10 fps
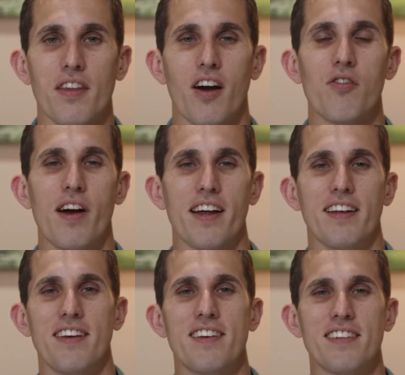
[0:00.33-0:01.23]
All right,
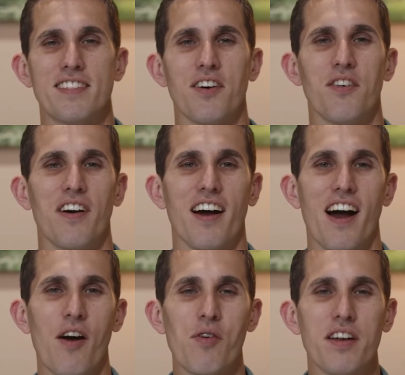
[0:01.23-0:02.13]
so
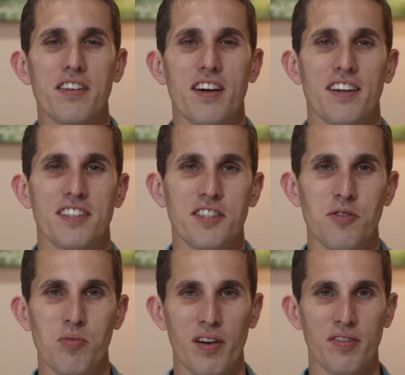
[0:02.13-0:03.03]
I want to talk to you
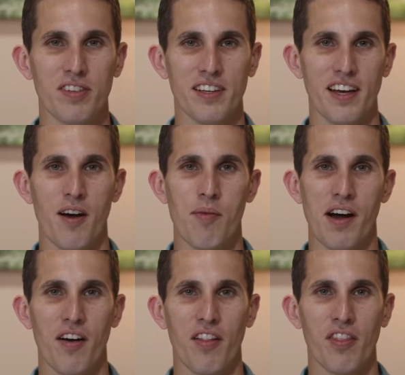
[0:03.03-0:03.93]
briefly
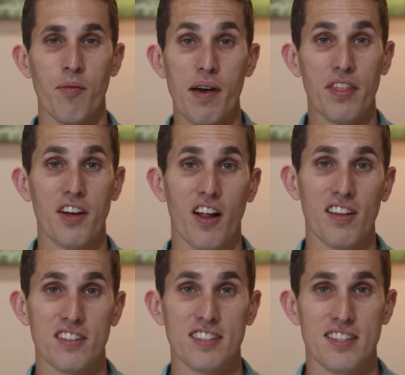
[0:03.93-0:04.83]
about the
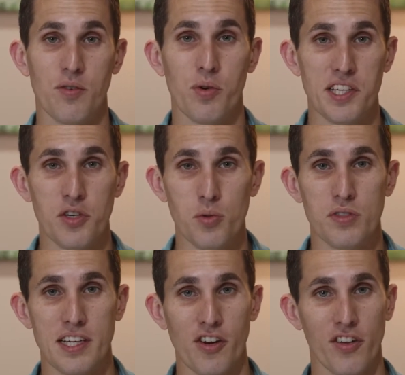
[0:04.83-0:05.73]
methodologies that we use
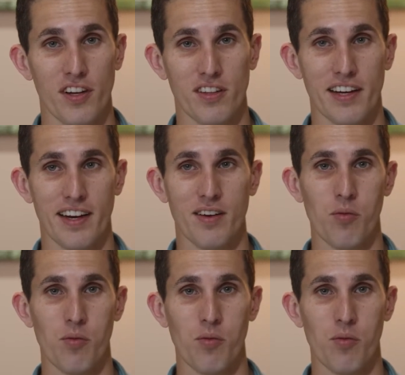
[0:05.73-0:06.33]
here in the clinic,